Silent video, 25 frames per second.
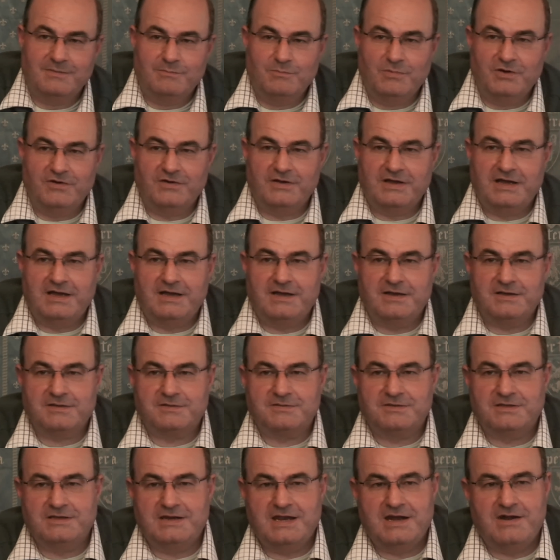
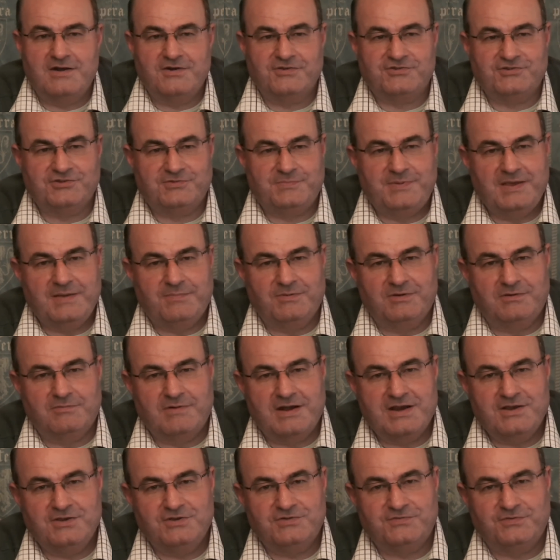Canaris's people
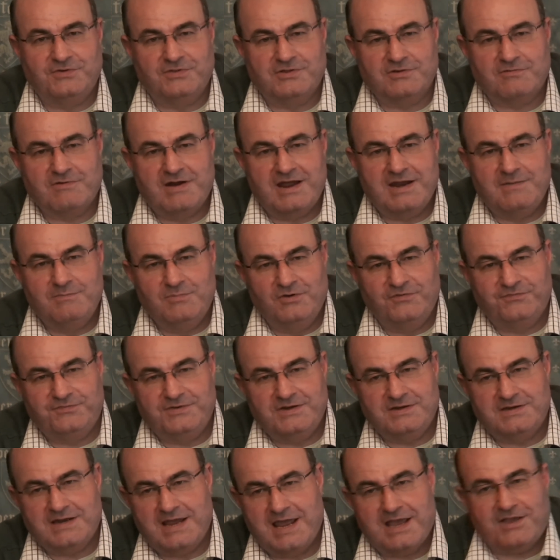arranged for the Grand
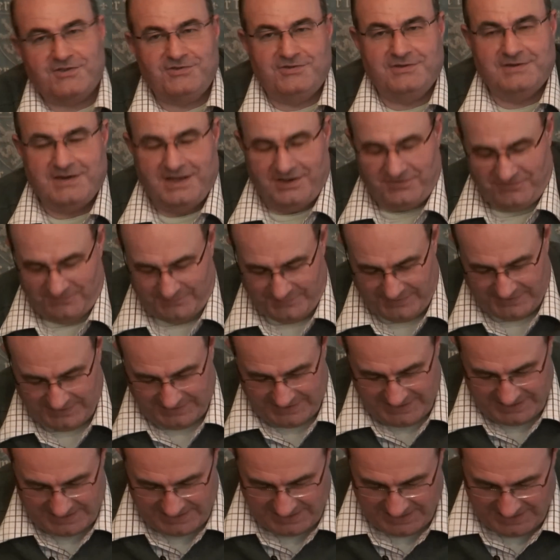Mufti to exit out of
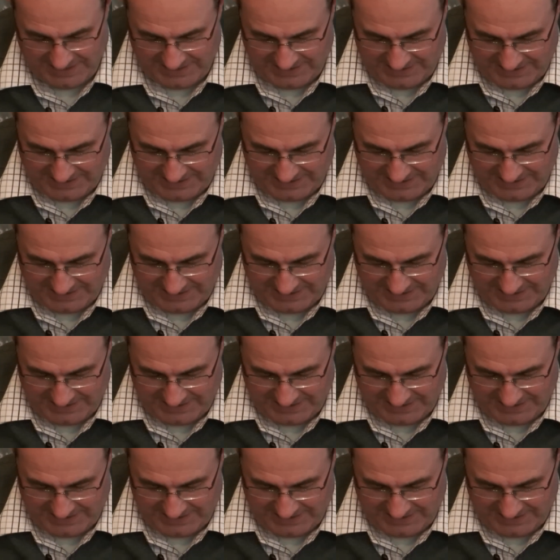Berlin